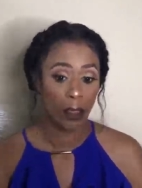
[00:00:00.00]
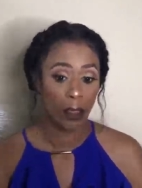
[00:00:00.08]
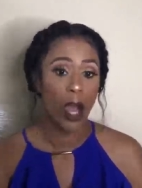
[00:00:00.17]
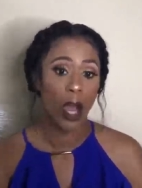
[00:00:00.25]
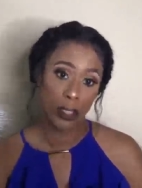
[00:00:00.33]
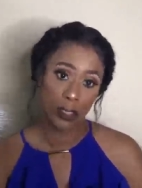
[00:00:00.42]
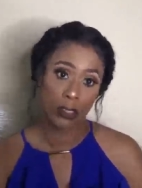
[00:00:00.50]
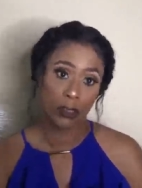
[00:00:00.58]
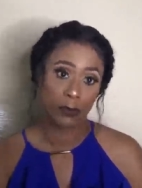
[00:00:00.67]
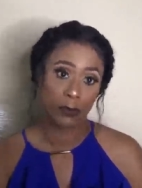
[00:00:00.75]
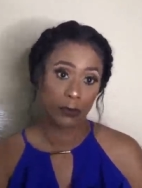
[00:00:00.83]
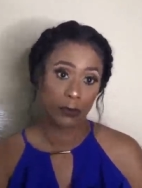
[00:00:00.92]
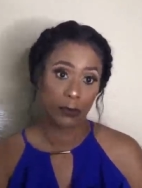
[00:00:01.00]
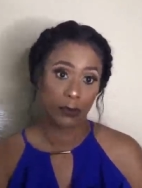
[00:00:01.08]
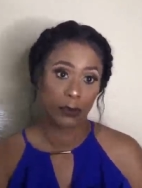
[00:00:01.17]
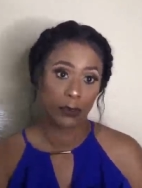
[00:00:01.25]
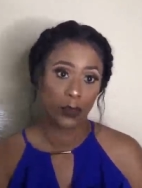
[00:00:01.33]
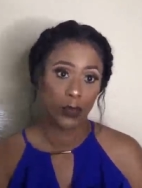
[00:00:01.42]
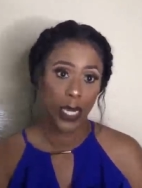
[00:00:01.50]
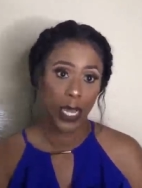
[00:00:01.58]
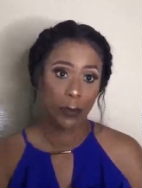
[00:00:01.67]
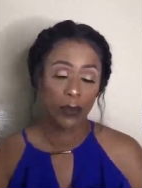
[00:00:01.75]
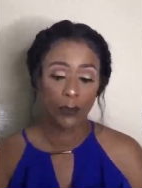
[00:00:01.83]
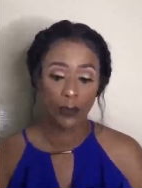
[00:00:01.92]
Awesome. We're
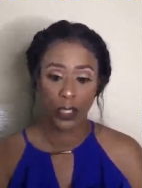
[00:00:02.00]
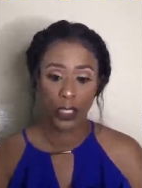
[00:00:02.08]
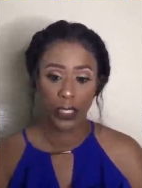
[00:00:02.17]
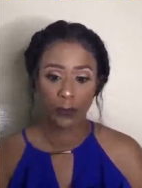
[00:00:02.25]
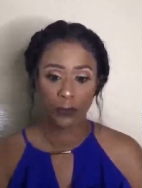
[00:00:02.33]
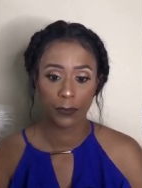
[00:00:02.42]
happy for you.